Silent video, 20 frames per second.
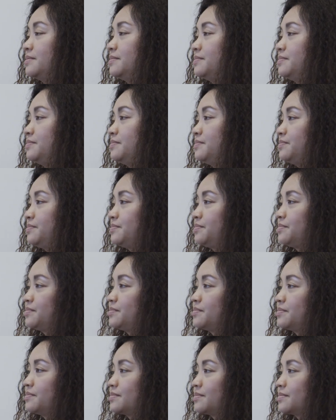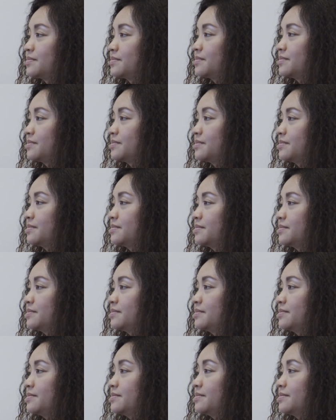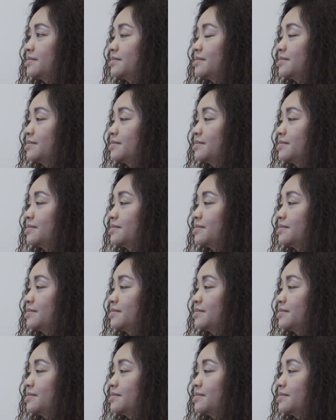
No words are spoken by the person on screen.